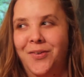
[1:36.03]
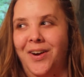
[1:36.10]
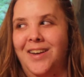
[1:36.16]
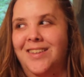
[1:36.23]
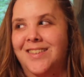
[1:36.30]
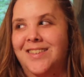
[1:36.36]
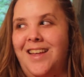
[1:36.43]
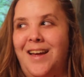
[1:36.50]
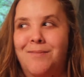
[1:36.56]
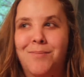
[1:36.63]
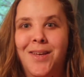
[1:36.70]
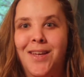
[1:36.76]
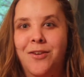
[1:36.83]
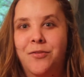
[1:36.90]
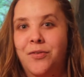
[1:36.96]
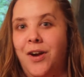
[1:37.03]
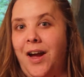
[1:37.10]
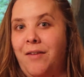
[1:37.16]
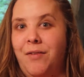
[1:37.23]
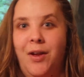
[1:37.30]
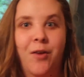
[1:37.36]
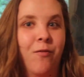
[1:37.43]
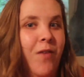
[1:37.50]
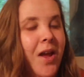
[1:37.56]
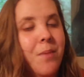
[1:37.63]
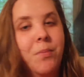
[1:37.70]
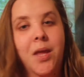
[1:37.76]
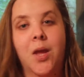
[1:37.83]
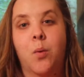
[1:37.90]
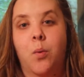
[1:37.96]
What does that mean for having a
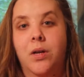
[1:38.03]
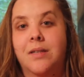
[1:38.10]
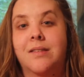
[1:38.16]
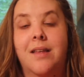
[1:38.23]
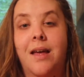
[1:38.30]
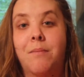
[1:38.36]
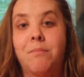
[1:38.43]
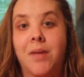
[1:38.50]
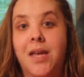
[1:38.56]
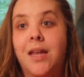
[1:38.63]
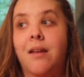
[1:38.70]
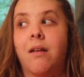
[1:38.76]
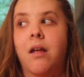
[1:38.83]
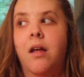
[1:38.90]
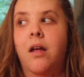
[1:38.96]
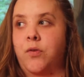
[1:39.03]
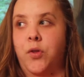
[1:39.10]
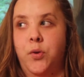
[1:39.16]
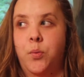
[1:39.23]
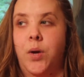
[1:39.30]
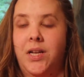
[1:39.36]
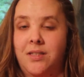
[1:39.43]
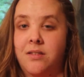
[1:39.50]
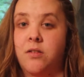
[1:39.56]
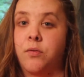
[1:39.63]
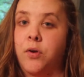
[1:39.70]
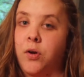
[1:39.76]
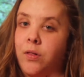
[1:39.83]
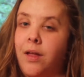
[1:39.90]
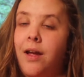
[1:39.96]
family? What does that mean for the rest of
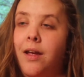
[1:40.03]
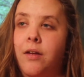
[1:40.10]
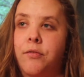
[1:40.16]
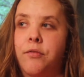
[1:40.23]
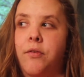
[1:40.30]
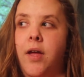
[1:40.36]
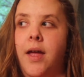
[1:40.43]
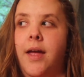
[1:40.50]
her life?